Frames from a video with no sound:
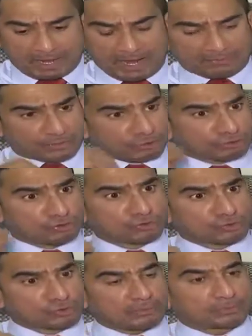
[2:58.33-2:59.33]
And those
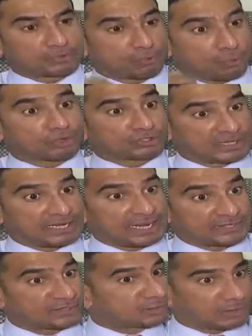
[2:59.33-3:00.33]
students will be able to watch their
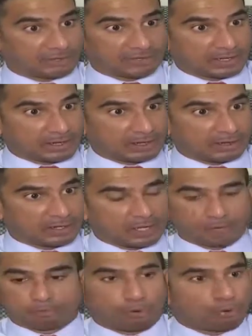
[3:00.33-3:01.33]
lectures wherever they are,
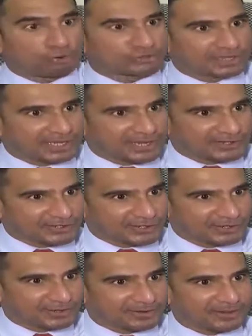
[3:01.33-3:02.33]
pause the
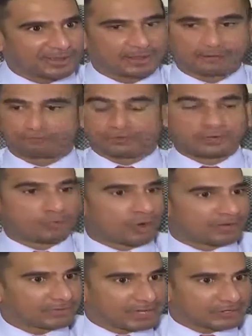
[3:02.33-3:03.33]
lecture,
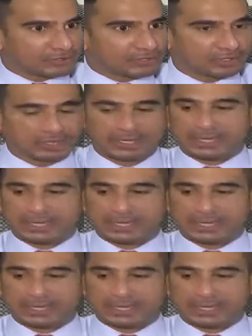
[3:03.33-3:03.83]
rewind the lecture,